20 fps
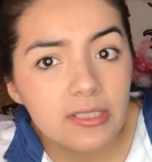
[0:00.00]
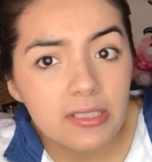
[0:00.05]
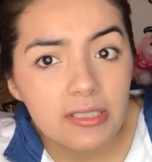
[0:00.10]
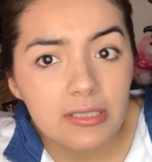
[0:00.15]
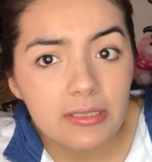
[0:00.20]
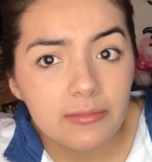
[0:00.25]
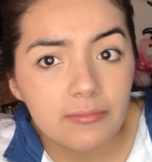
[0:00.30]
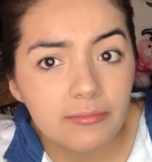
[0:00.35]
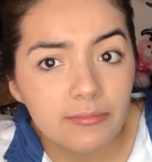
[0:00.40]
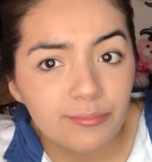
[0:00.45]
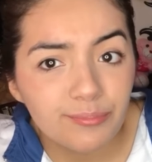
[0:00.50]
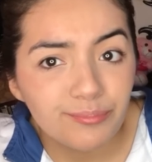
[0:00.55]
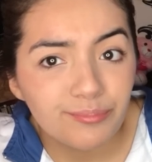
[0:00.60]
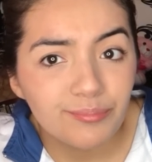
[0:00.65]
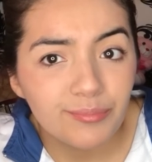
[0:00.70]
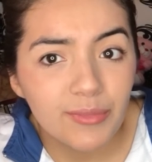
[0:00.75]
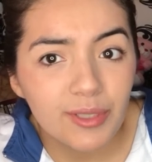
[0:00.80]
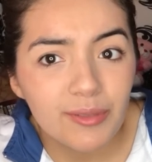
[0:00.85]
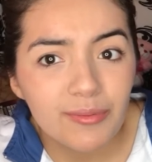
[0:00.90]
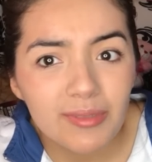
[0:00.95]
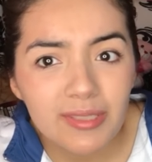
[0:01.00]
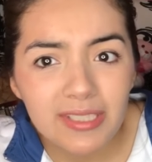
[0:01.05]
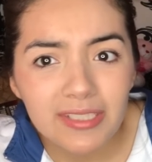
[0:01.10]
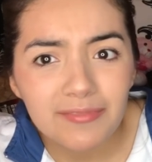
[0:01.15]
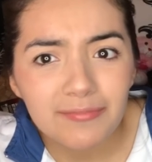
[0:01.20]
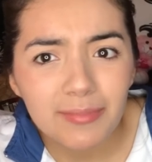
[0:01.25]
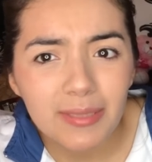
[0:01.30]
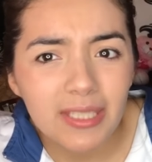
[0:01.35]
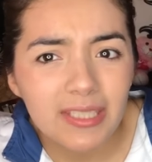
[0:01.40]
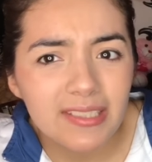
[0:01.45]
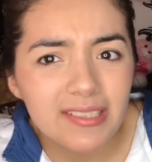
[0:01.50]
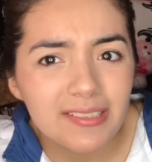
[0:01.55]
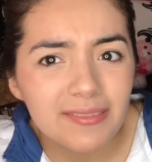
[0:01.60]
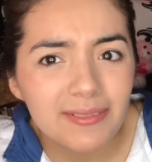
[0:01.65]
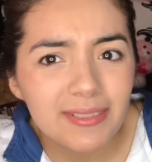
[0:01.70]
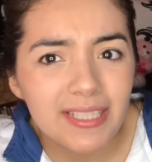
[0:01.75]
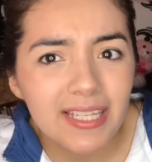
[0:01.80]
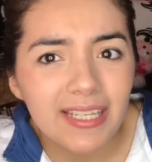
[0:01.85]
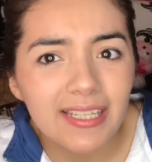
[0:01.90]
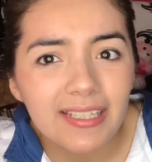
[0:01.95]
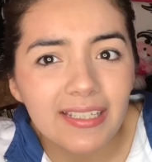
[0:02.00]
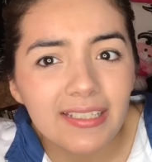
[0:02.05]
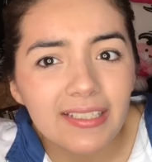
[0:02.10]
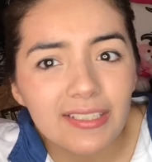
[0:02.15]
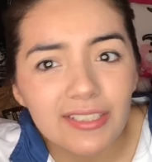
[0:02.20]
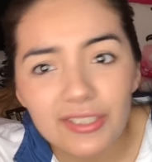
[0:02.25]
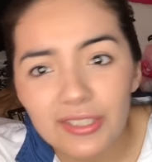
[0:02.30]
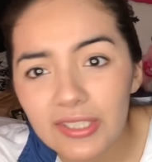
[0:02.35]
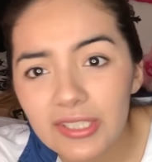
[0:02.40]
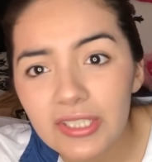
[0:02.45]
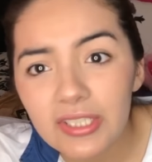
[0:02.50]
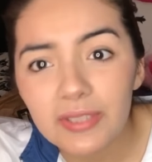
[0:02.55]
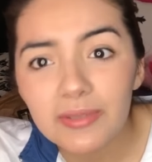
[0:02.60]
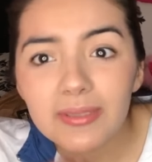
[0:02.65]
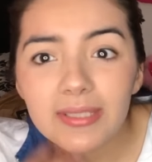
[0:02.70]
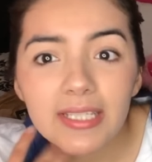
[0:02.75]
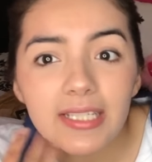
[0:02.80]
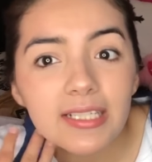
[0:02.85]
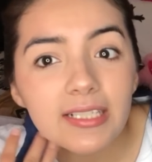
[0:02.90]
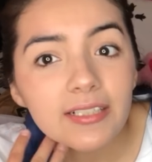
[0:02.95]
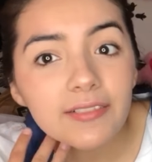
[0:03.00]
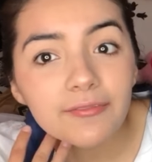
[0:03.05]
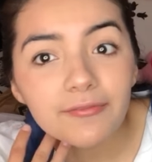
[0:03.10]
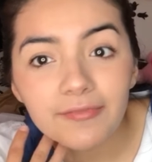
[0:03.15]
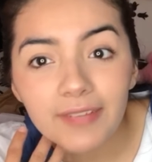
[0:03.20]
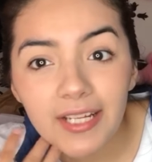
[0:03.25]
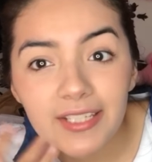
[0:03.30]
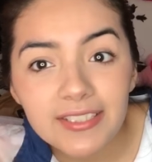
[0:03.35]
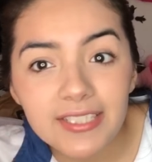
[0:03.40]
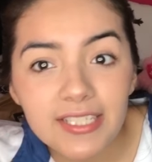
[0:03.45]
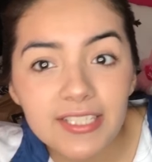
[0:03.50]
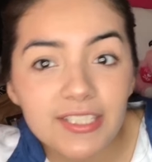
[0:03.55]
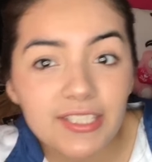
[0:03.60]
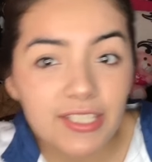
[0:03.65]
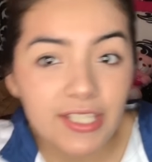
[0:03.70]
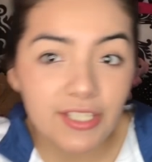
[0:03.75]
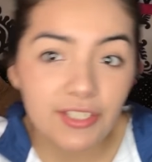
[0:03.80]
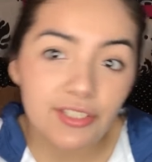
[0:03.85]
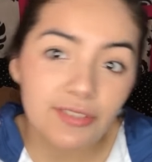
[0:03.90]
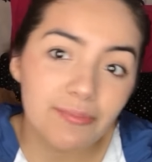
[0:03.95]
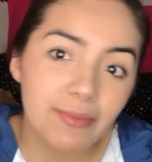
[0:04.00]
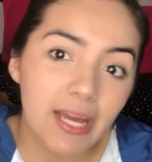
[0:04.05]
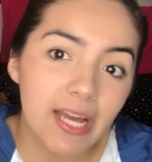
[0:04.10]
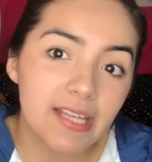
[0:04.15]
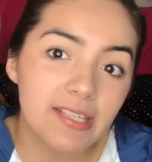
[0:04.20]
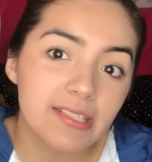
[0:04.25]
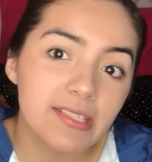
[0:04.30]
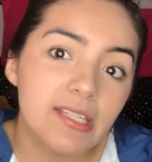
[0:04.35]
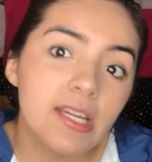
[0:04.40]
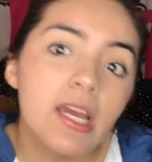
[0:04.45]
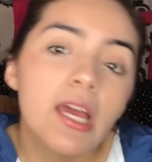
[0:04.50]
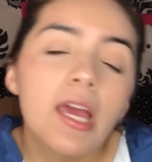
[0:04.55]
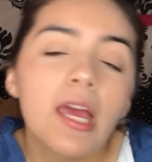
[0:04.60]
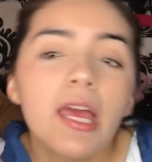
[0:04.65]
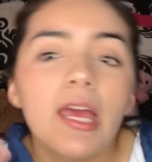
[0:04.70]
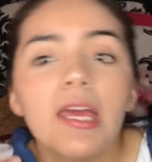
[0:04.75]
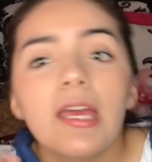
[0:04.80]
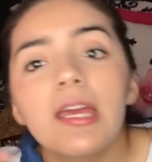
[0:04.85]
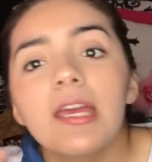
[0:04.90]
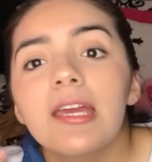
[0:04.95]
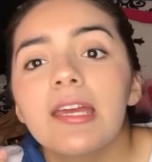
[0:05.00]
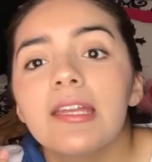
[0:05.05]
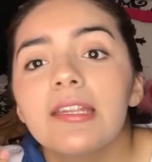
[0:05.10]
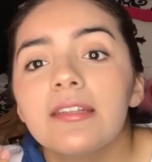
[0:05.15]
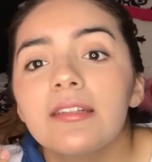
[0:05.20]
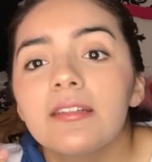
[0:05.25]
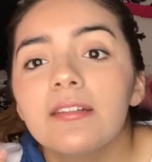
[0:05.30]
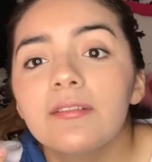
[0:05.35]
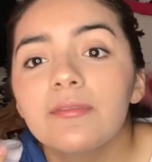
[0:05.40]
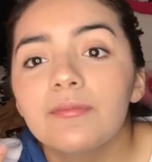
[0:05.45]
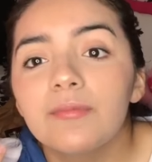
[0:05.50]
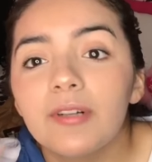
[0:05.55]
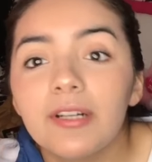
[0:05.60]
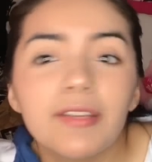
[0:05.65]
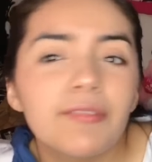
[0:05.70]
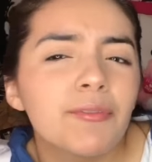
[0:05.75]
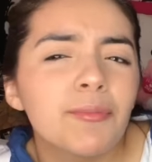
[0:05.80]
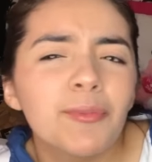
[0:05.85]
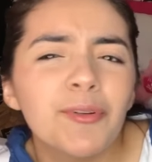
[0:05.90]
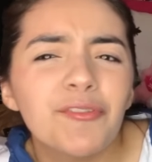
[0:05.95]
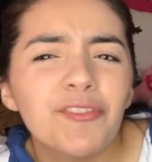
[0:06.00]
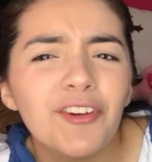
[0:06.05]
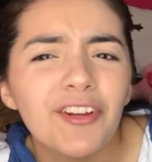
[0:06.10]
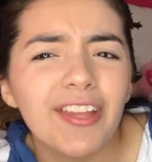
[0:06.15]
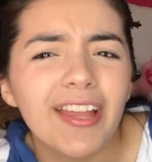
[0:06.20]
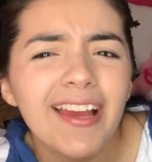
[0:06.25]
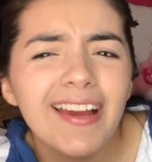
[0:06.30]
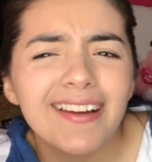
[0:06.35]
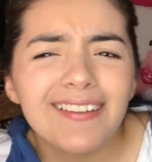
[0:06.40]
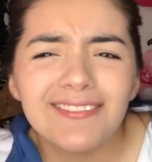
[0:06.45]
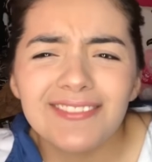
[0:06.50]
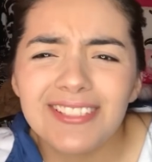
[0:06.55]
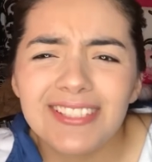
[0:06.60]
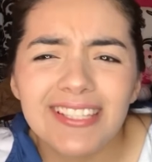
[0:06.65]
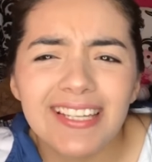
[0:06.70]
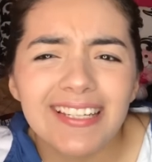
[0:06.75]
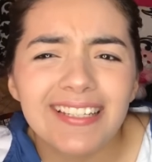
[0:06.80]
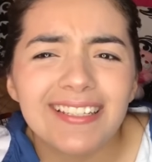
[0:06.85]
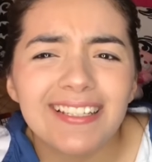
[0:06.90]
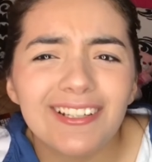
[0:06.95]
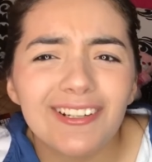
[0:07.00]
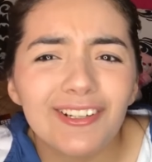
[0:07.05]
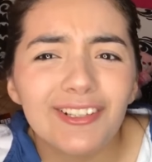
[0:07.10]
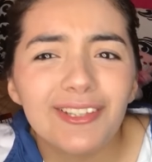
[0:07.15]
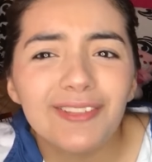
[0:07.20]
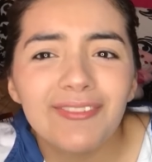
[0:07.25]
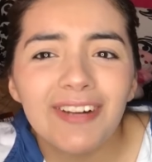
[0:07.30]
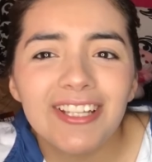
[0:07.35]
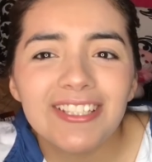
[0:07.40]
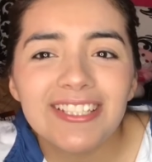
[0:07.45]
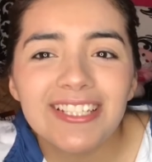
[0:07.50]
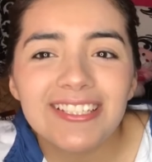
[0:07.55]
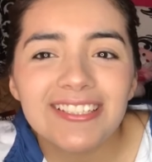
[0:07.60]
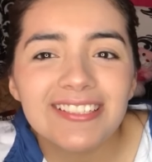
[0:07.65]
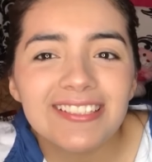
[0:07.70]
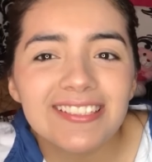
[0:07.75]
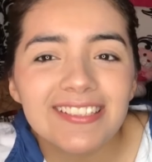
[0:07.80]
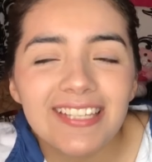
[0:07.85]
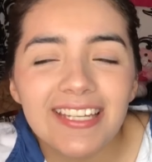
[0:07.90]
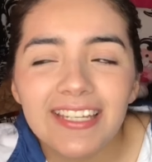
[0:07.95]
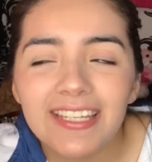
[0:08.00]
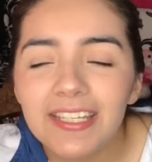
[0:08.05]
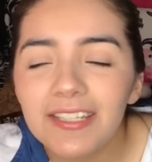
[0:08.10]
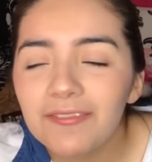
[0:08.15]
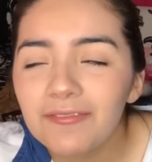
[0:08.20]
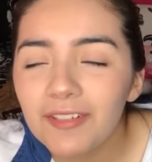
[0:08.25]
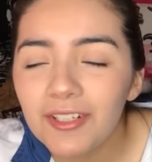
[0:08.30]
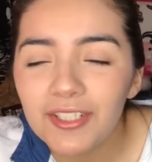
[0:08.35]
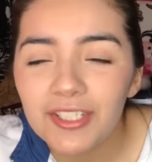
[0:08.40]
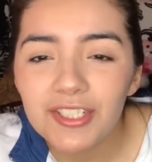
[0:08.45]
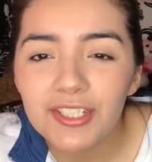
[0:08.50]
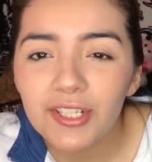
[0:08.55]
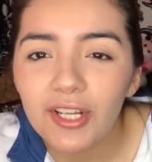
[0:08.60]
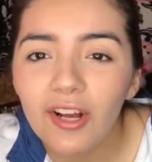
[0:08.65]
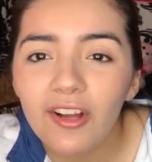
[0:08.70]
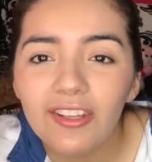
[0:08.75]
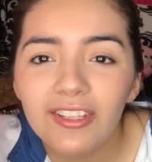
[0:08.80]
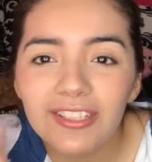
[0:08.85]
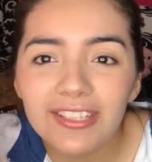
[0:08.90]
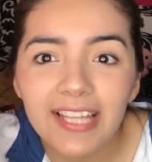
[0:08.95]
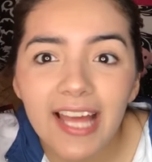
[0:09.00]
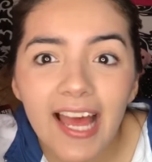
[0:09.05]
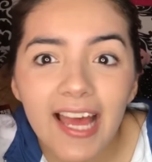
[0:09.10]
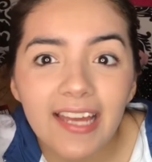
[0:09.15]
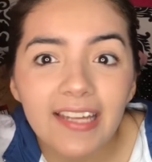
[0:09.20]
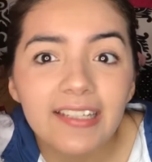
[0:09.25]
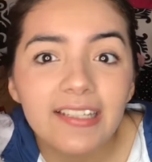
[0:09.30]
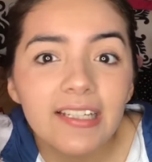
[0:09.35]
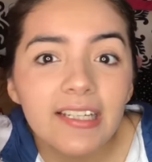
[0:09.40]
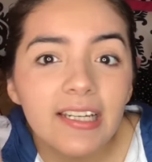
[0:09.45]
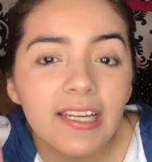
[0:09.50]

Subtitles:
some new stuff, because I was like, treat yourself, Valentine's Day just passed, and well, even before that I was like, early Valentine's Day gift, I'll just call it that.